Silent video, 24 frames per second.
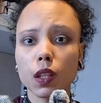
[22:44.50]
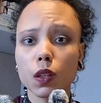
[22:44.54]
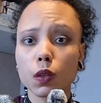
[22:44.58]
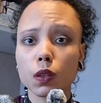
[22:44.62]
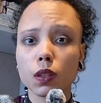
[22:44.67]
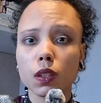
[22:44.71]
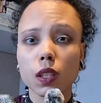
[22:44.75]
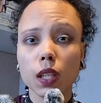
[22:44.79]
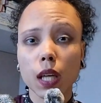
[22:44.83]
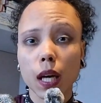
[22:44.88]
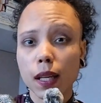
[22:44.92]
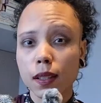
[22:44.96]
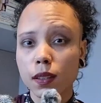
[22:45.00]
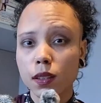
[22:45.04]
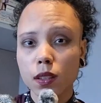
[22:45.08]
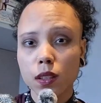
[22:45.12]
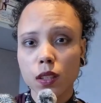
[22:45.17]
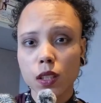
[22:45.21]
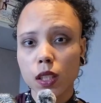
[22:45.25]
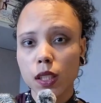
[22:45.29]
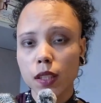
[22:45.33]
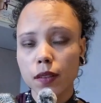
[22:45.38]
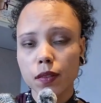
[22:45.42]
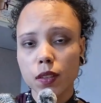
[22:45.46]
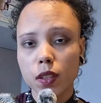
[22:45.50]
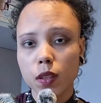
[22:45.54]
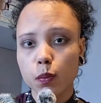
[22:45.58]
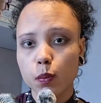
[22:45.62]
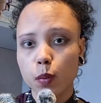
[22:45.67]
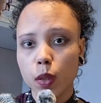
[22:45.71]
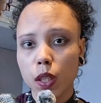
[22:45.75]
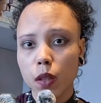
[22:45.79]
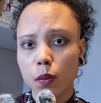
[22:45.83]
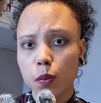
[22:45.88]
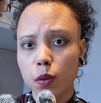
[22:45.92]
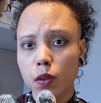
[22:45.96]
The audacity of
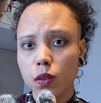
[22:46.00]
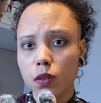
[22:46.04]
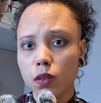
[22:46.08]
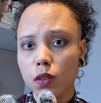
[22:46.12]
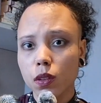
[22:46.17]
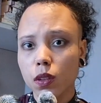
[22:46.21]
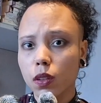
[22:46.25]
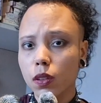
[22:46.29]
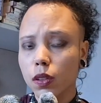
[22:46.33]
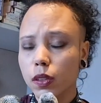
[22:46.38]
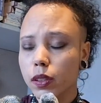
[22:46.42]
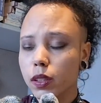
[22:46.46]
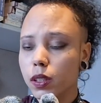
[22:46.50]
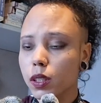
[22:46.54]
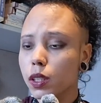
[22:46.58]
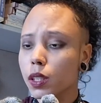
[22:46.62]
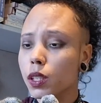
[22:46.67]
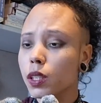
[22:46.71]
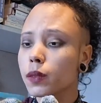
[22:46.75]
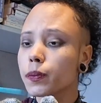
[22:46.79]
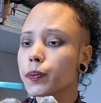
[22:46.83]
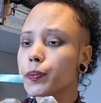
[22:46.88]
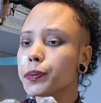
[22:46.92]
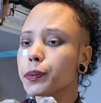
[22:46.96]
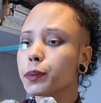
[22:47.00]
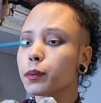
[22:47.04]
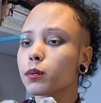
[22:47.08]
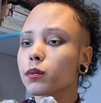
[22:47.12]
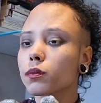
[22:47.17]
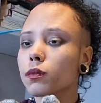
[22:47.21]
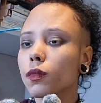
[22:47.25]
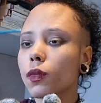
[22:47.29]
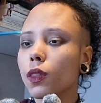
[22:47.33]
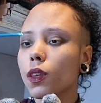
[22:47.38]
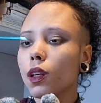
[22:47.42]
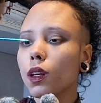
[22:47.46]
some people, honestly.
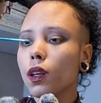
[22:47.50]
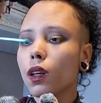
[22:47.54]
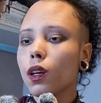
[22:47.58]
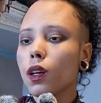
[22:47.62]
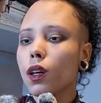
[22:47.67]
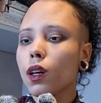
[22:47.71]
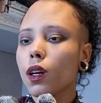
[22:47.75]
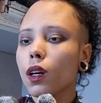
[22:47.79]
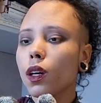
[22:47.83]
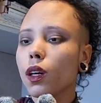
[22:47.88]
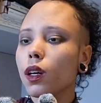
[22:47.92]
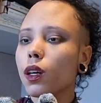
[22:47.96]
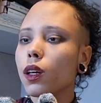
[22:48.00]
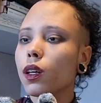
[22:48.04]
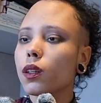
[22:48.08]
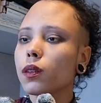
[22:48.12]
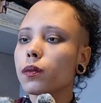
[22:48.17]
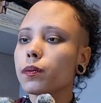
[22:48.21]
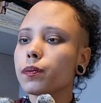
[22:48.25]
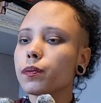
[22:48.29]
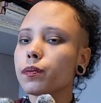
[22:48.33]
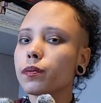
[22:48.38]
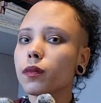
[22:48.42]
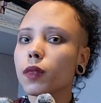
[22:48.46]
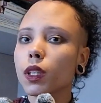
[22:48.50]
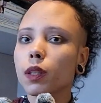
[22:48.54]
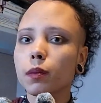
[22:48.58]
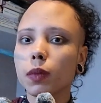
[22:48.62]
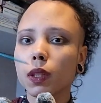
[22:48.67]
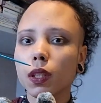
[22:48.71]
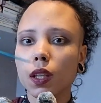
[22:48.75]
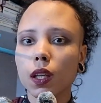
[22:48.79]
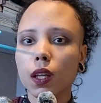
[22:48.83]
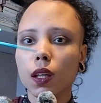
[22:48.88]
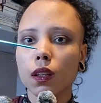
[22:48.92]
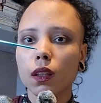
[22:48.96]
But
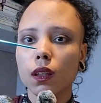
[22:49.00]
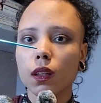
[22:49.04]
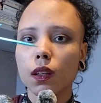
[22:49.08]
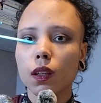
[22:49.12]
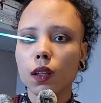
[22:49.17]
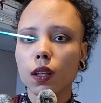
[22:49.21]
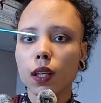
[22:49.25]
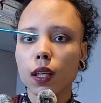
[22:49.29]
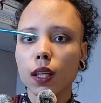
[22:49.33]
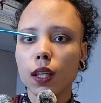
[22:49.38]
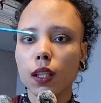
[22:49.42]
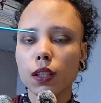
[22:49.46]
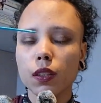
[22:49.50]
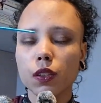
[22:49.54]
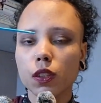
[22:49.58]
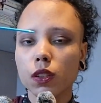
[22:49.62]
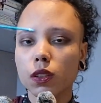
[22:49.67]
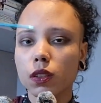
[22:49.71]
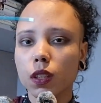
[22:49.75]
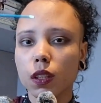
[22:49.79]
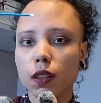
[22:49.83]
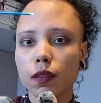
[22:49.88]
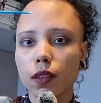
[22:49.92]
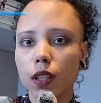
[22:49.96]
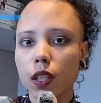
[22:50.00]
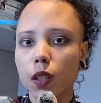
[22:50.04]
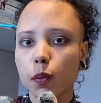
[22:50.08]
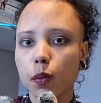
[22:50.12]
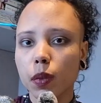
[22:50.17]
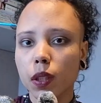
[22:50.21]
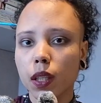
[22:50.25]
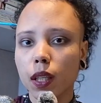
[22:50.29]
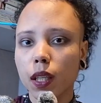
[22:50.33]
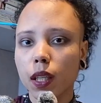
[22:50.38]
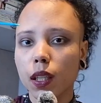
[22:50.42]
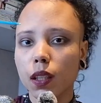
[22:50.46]
yeah, it is just a very
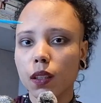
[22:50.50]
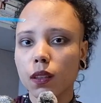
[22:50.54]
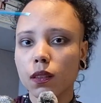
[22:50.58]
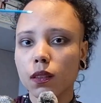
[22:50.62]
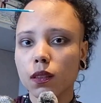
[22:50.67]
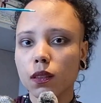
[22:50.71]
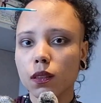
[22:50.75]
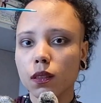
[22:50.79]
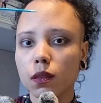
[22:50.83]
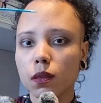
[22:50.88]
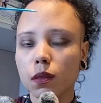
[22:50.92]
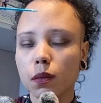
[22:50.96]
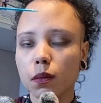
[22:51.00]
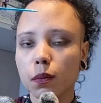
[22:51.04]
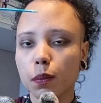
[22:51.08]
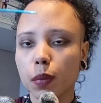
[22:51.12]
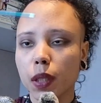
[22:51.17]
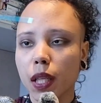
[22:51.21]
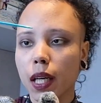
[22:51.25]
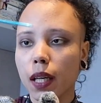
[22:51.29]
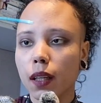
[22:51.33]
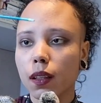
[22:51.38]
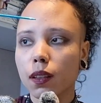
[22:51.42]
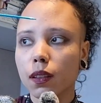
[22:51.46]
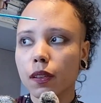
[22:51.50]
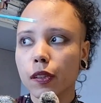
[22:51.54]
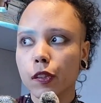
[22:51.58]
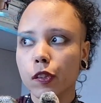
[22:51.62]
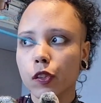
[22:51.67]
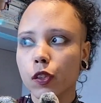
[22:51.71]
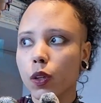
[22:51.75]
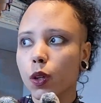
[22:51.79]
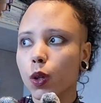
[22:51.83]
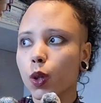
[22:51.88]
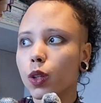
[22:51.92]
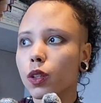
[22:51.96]
plain black
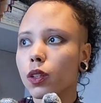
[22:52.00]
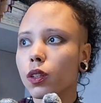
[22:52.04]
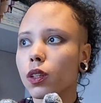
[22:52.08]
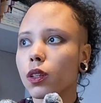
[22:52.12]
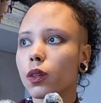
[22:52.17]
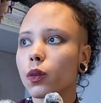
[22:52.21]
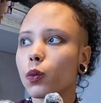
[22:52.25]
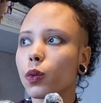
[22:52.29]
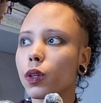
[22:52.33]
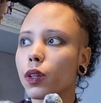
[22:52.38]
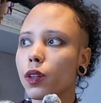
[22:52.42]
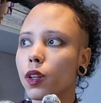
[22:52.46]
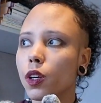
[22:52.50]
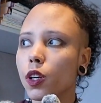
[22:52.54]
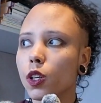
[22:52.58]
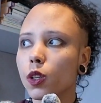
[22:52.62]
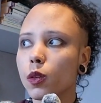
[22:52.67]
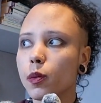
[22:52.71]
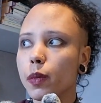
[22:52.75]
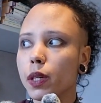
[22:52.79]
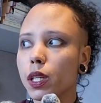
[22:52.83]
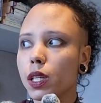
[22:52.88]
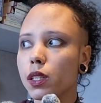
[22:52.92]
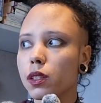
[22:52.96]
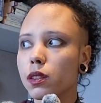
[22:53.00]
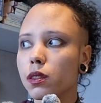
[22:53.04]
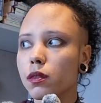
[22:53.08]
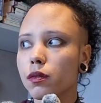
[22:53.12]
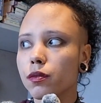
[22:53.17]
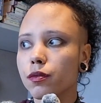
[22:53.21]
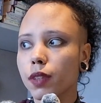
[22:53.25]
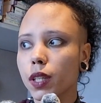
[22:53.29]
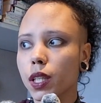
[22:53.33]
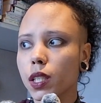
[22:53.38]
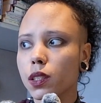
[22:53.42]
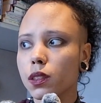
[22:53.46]
sock with Hobie's
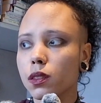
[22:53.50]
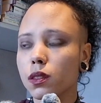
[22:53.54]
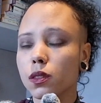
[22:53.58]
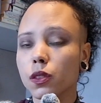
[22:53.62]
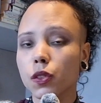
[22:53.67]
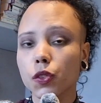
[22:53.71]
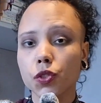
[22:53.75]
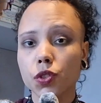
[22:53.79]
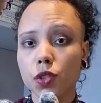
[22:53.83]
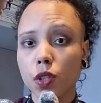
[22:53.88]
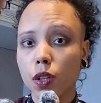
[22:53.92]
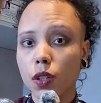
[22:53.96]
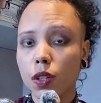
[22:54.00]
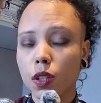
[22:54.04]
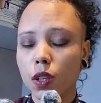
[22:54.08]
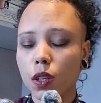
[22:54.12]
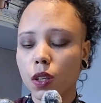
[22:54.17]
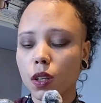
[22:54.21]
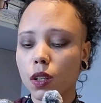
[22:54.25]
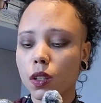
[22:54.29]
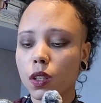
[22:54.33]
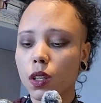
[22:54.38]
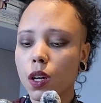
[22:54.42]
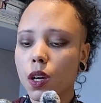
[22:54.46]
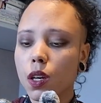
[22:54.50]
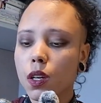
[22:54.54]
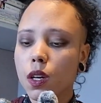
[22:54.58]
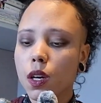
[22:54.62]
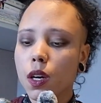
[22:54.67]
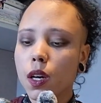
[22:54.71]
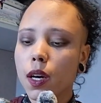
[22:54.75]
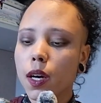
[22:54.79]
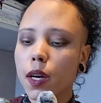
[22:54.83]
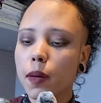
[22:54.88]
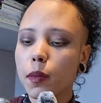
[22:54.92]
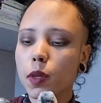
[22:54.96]
Friends sock yarn.
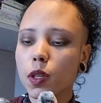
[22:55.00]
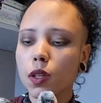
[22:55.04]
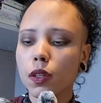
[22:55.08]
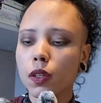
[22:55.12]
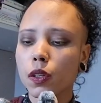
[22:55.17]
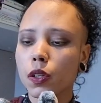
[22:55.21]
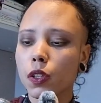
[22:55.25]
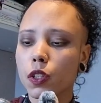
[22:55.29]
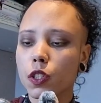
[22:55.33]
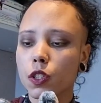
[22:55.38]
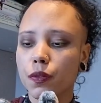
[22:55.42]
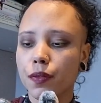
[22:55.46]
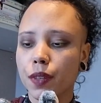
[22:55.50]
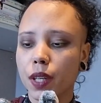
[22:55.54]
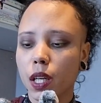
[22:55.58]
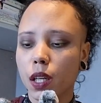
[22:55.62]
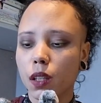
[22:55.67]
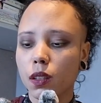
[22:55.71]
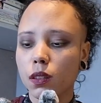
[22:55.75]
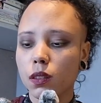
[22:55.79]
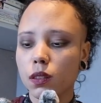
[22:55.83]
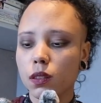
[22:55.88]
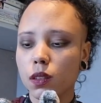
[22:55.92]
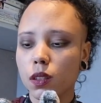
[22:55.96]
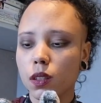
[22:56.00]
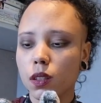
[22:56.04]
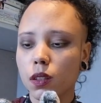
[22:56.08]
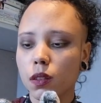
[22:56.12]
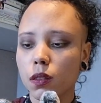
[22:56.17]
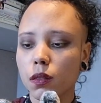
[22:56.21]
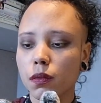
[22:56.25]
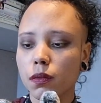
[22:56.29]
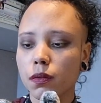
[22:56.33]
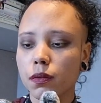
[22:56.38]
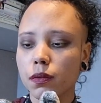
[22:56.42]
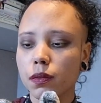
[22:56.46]
I'm not a huge fan
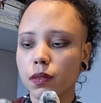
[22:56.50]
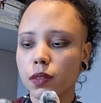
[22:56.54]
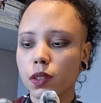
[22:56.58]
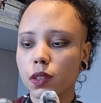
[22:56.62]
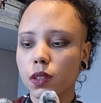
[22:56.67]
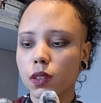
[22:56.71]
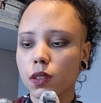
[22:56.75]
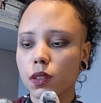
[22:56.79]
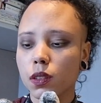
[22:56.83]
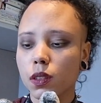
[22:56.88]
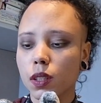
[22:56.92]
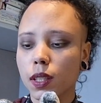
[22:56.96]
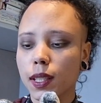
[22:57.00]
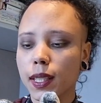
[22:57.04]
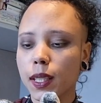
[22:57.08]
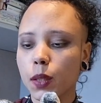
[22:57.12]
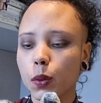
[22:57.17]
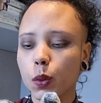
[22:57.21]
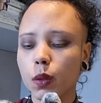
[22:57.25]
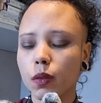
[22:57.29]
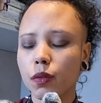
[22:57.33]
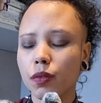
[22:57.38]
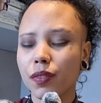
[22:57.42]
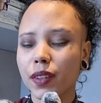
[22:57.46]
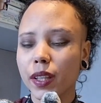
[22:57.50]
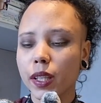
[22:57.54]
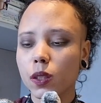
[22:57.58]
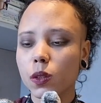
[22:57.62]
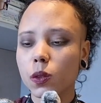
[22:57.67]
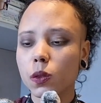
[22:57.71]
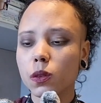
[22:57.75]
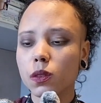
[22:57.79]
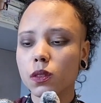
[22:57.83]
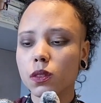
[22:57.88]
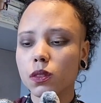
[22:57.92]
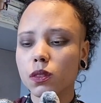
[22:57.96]
of how it
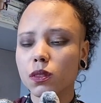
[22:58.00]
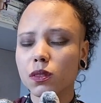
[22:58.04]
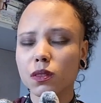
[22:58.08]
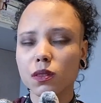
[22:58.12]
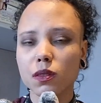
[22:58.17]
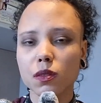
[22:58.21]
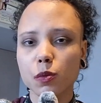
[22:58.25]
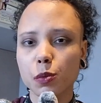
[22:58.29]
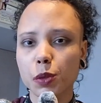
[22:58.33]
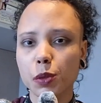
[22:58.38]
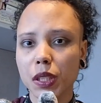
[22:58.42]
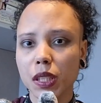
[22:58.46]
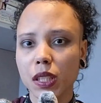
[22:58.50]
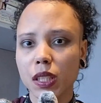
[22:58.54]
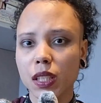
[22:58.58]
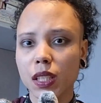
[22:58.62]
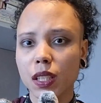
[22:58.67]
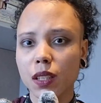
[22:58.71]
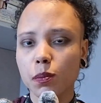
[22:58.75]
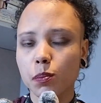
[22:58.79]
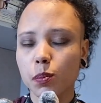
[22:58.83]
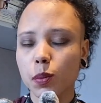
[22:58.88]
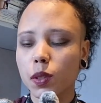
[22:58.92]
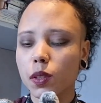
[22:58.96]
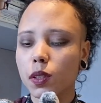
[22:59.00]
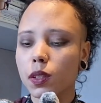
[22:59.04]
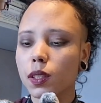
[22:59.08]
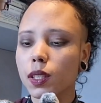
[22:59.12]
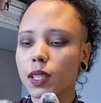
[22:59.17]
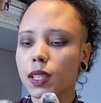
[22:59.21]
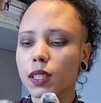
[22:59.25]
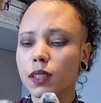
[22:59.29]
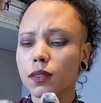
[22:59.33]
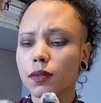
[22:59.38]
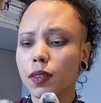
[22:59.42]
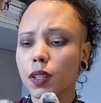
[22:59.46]
feels, really, but
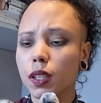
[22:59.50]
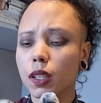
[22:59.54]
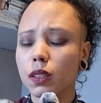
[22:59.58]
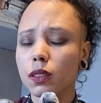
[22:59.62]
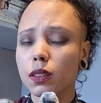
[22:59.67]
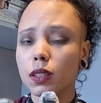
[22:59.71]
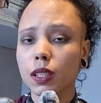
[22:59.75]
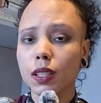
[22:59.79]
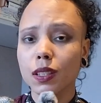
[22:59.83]
it's fine.